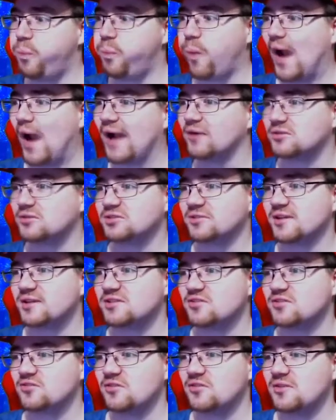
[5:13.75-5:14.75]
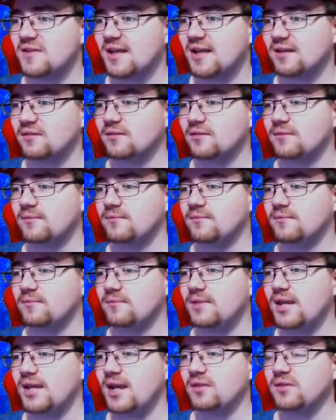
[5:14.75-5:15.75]
Bowser has to do that.
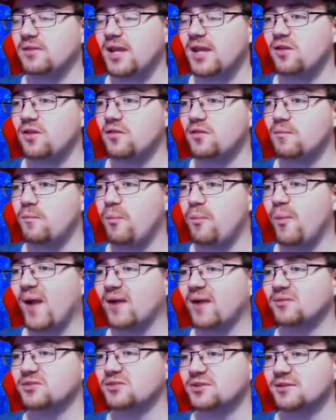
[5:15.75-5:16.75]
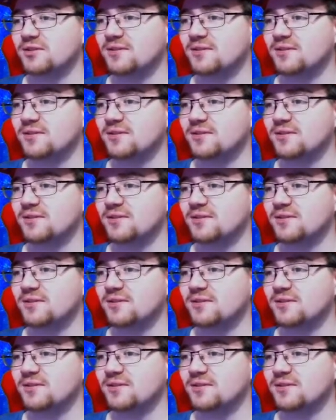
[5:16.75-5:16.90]
Yeah, how dare you, Bowser.